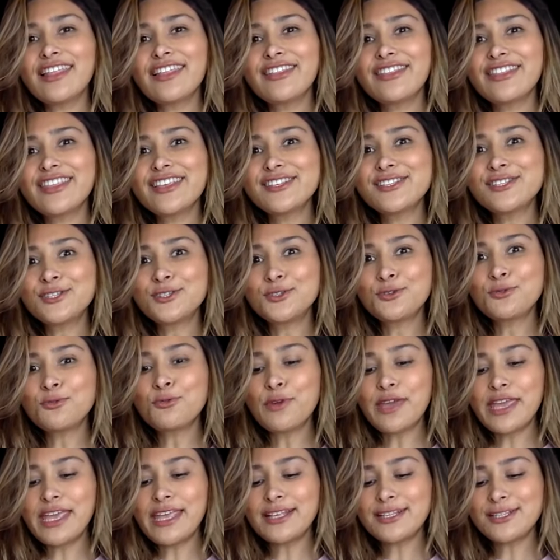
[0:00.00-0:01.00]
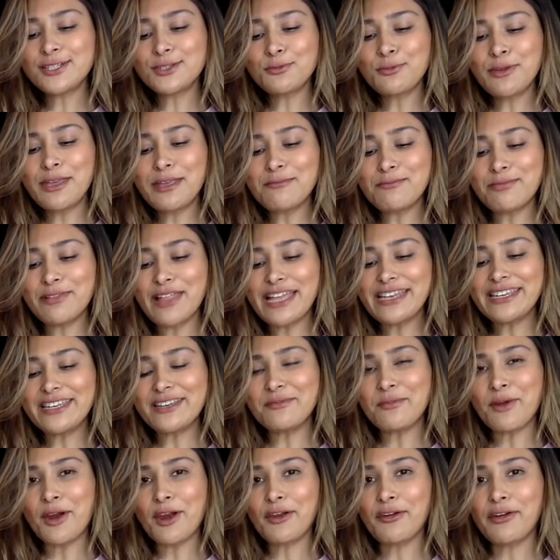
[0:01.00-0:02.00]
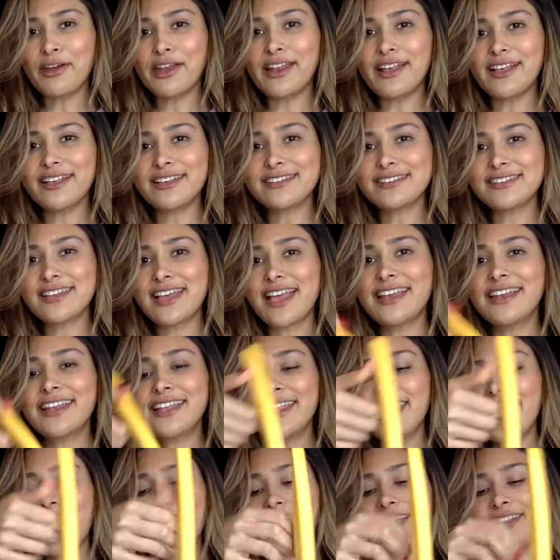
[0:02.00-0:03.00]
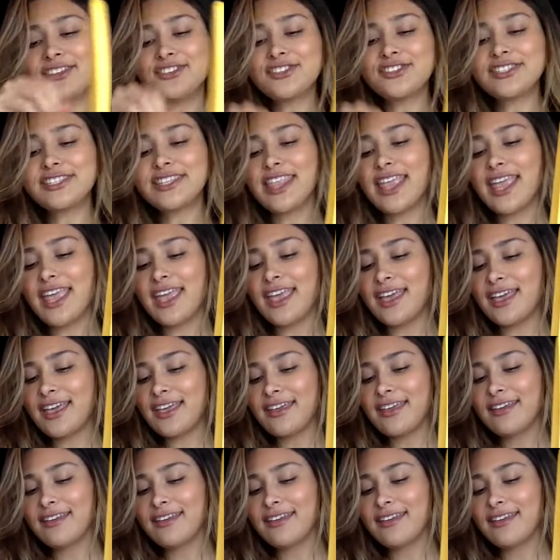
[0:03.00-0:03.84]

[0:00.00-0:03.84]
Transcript: the sweet, sweet blended margaritas. Kind of like, just think